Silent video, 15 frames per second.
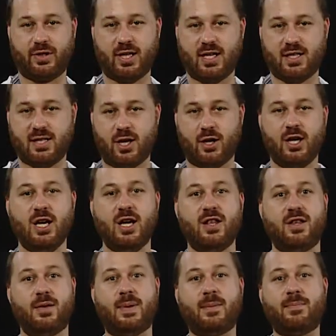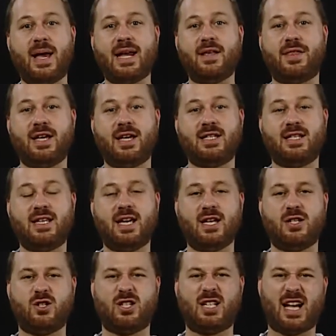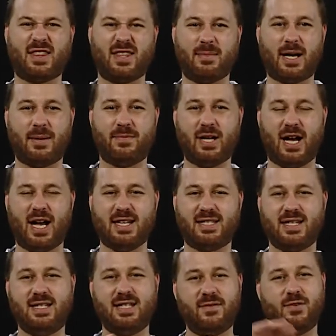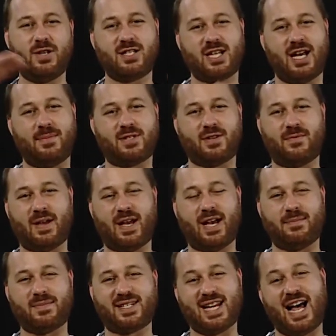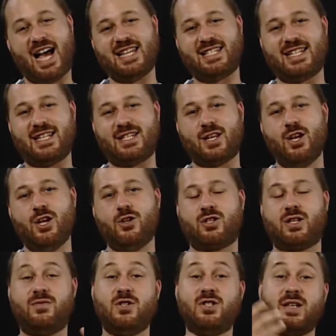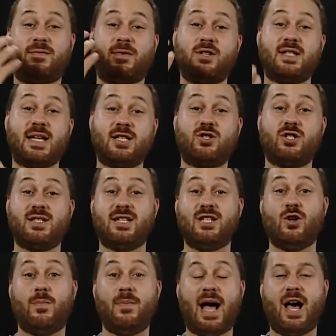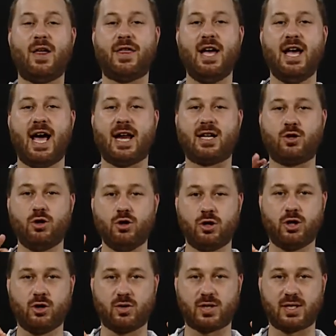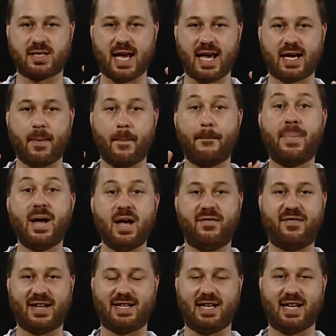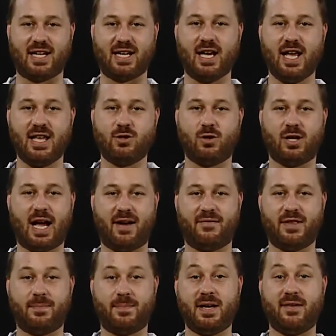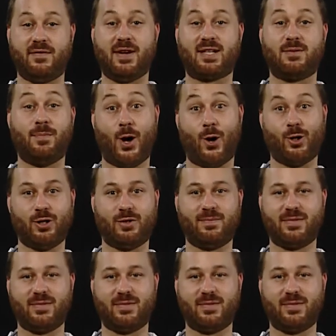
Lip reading: Okay, so the main thing is here to cut them up nice in different types of sizes, which gives you different textures in your mouth, and cook your steak perfectly. You'll have the perfect bowl.